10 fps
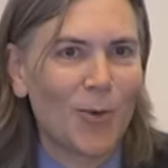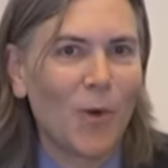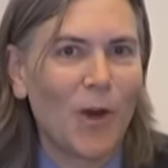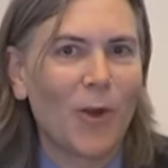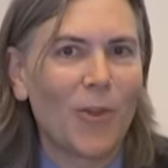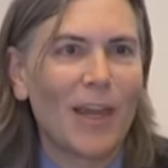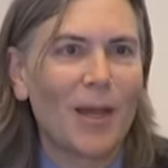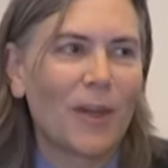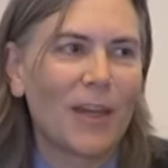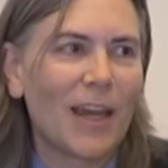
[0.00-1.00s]
What are the
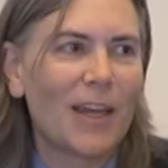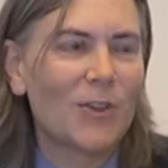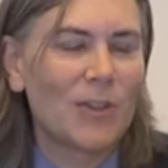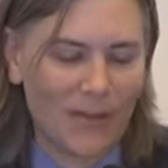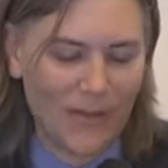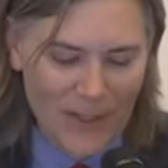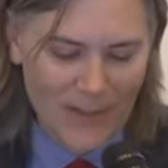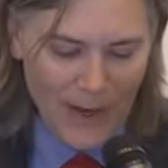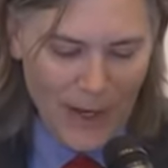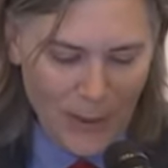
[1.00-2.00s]
implications of
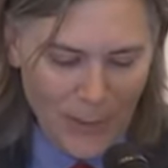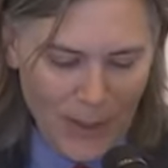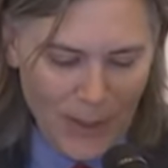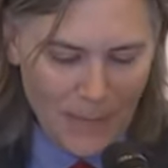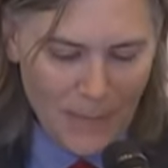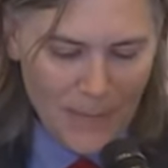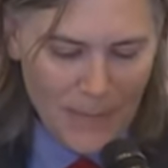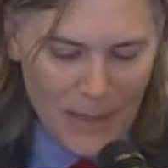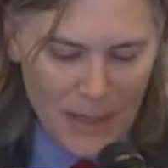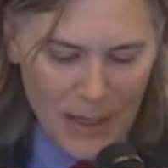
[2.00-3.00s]
this valuing?
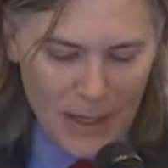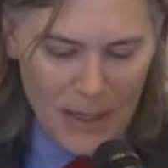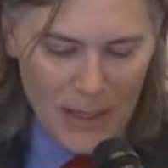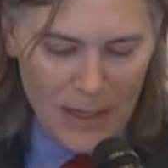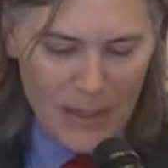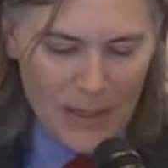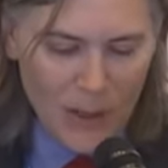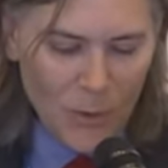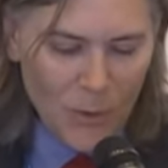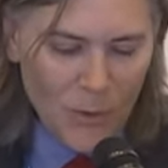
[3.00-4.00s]

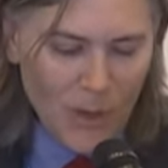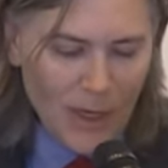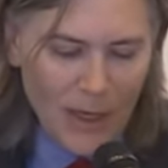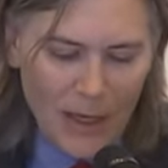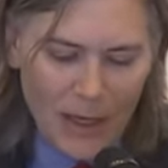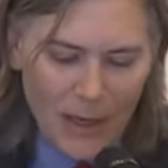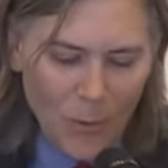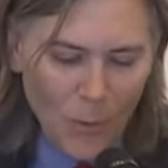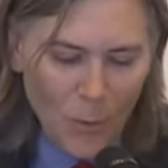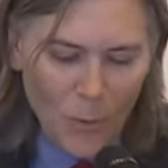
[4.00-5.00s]
So
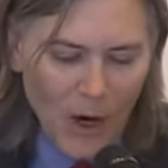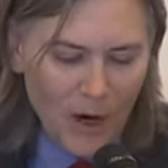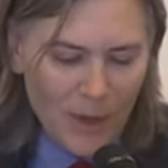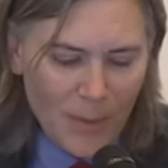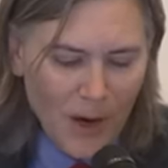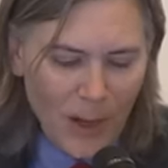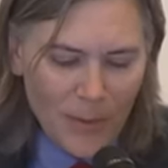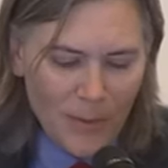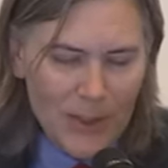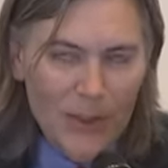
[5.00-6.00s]
part of the
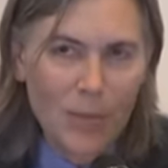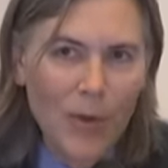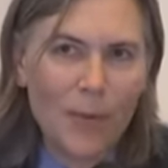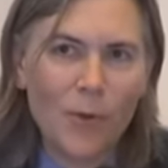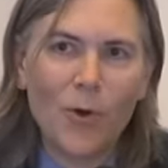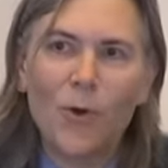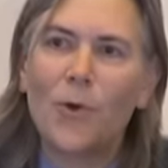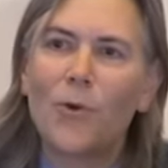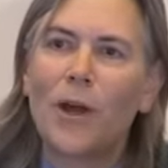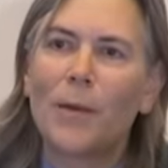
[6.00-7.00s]
problem is the people
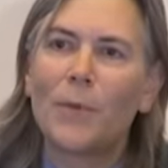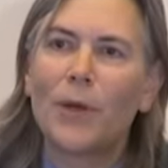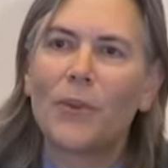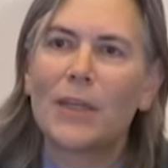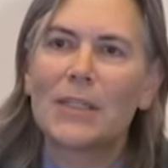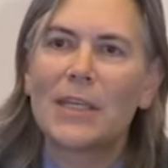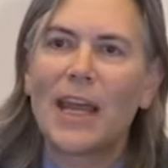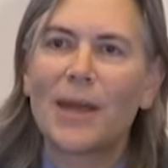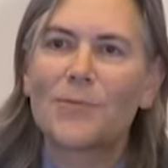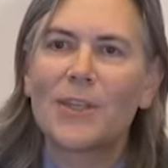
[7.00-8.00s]
who build these
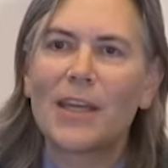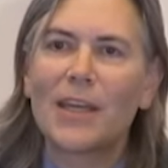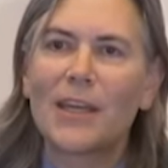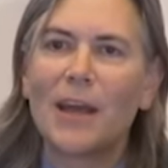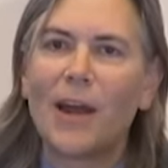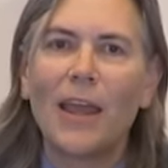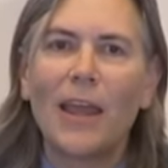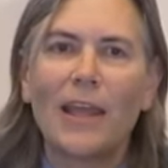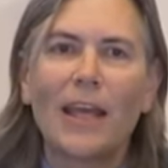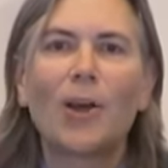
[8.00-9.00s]
dams,
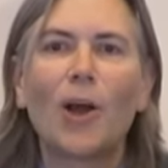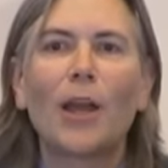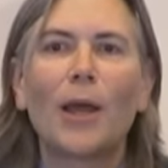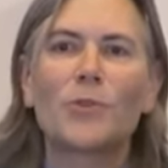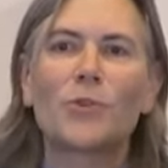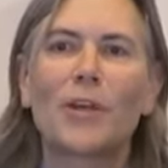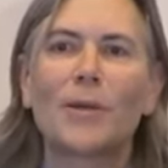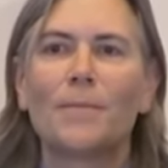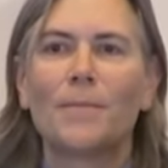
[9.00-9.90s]
that's all upstream.